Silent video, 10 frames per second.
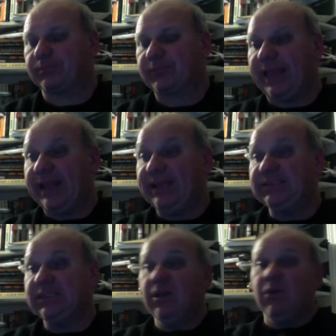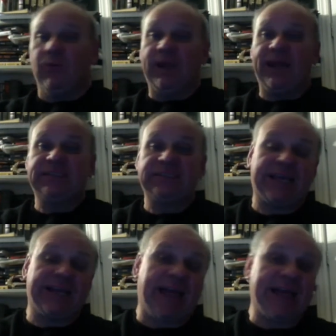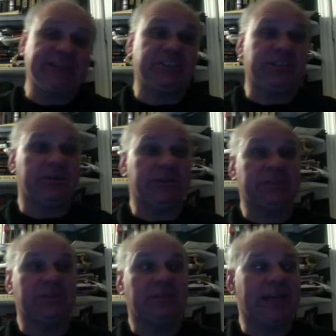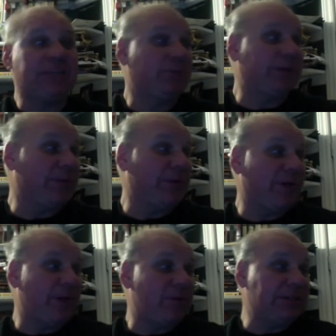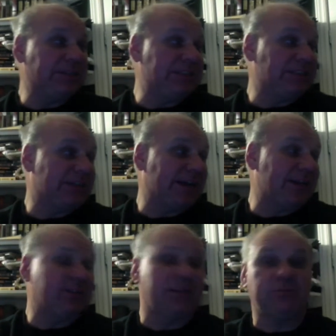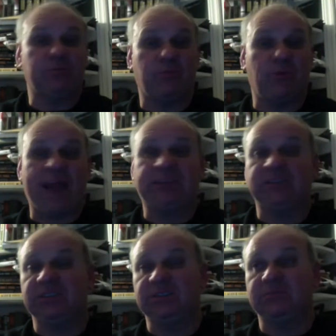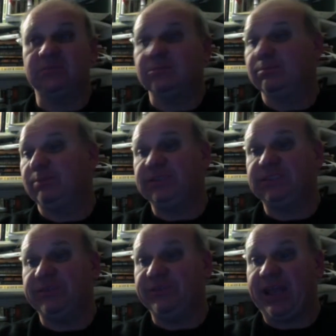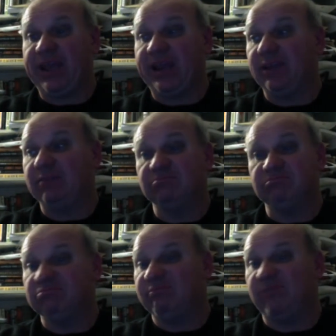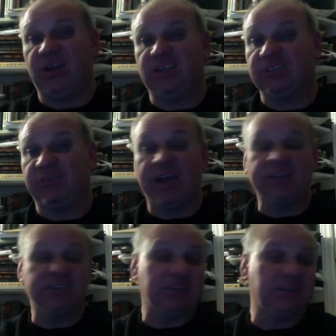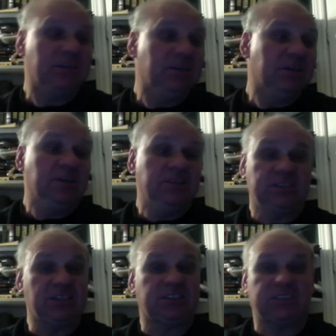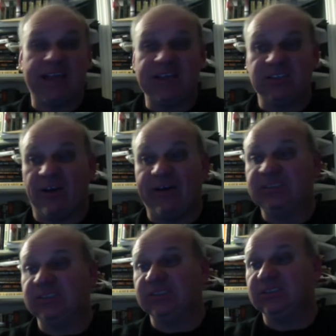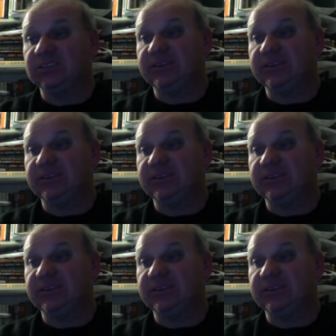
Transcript: And it's what I said last week about Robert is he just kind of starts waxing, pontificating, philosophizing, just says nonsense.